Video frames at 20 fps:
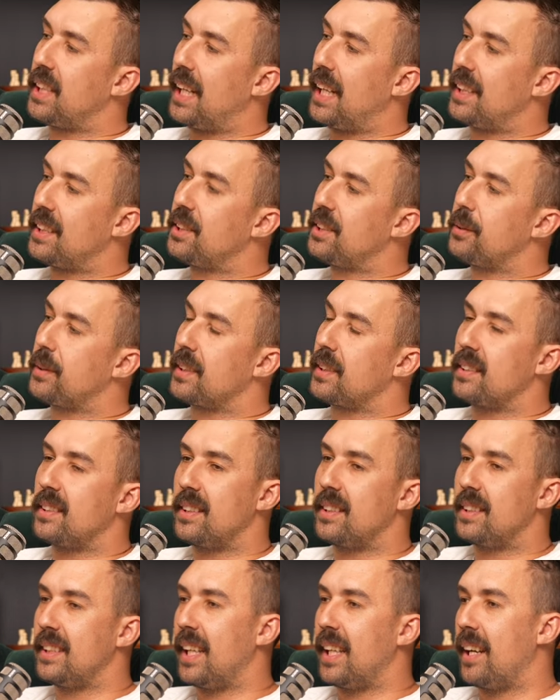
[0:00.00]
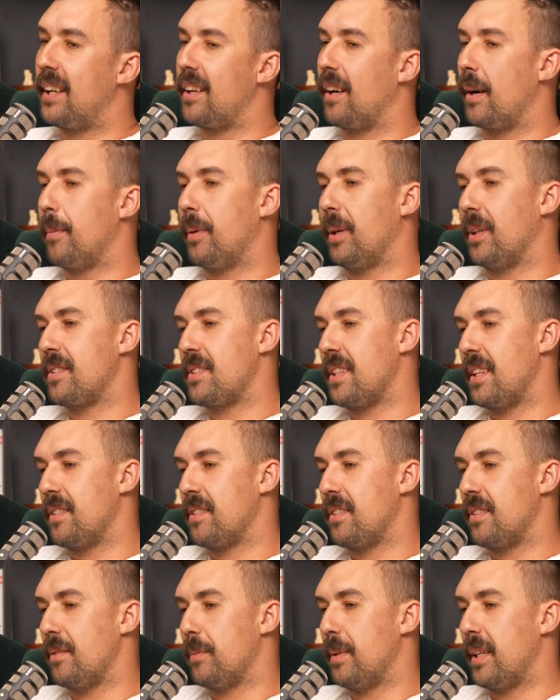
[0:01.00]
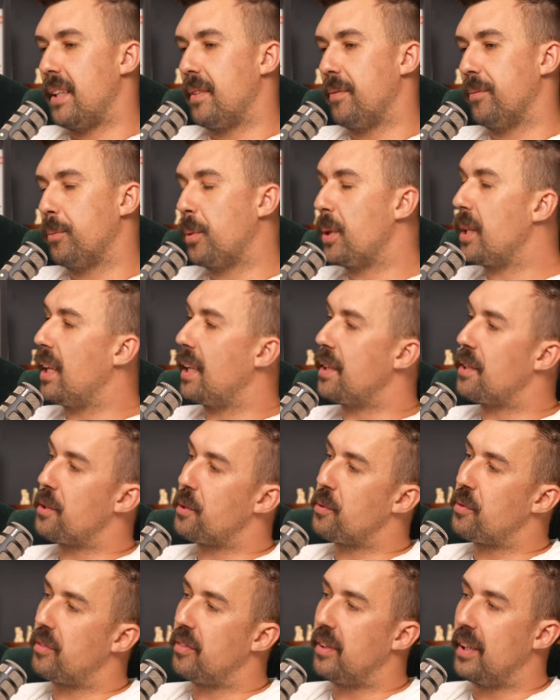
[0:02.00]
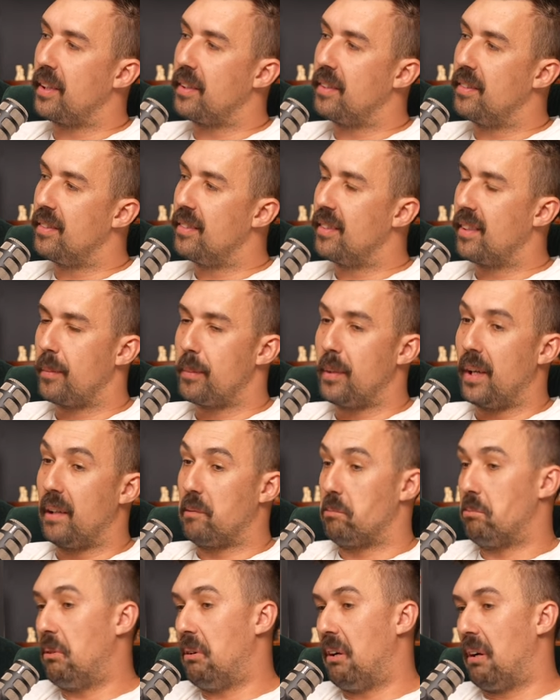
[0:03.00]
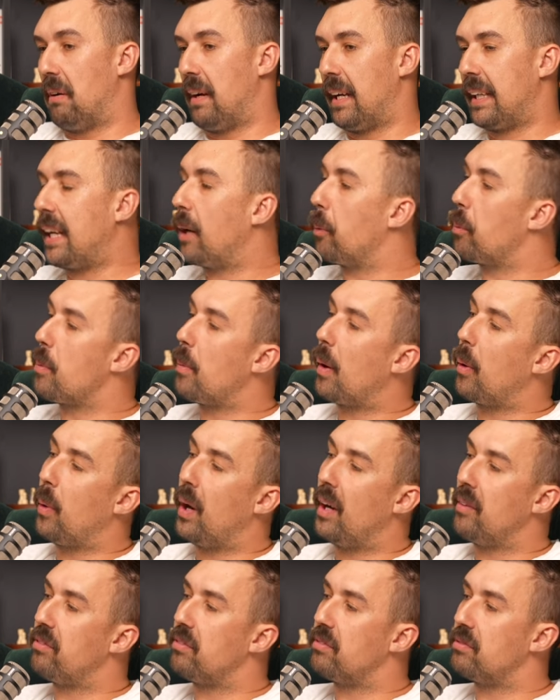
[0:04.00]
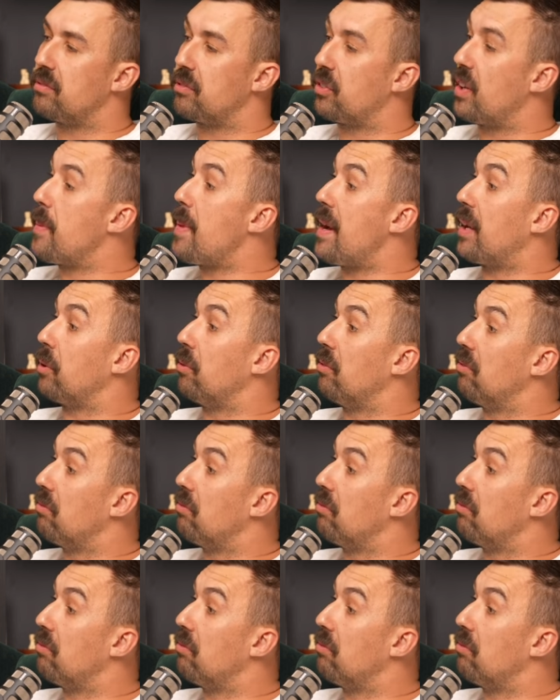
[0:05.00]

chatting to it, and the A I bot said to me, what do you like to do for fun? I'm like, well, oh, I hang out with my wife in Fremantle,